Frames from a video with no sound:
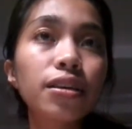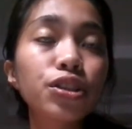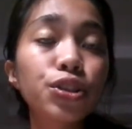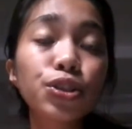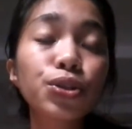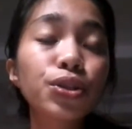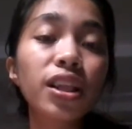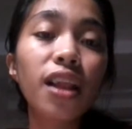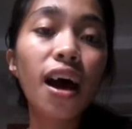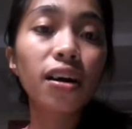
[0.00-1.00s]
due to the
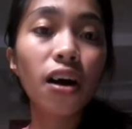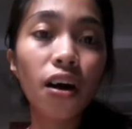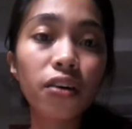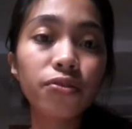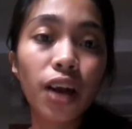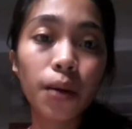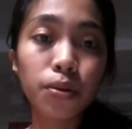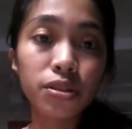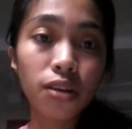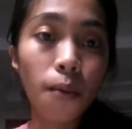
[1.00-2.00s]
lack of
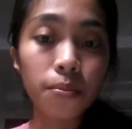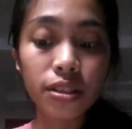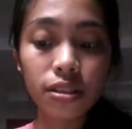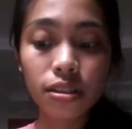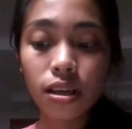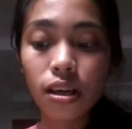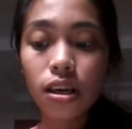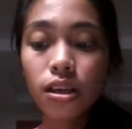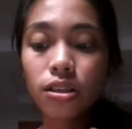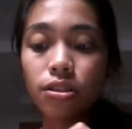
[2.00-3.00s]
ribosomes.
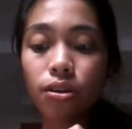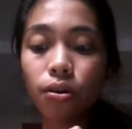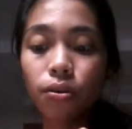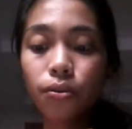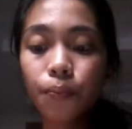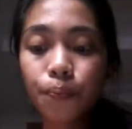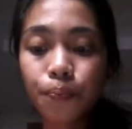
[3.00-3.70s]
So,